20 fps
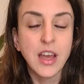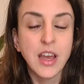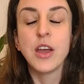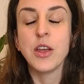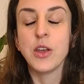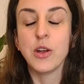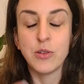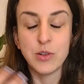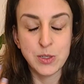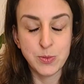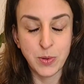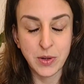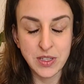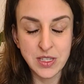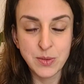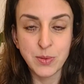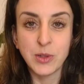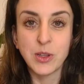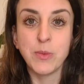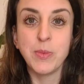You're
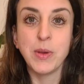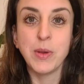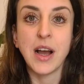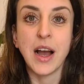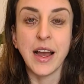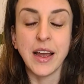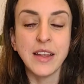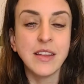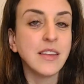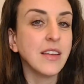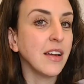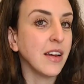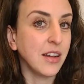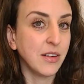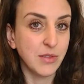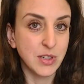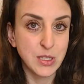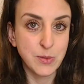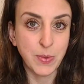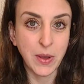responsible to be kind and
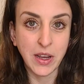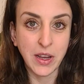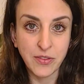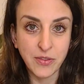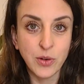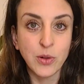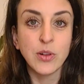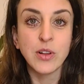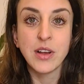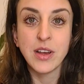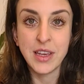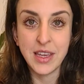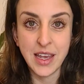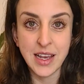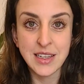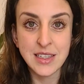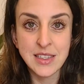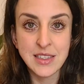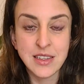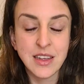respectful,
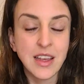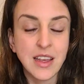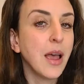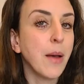yes,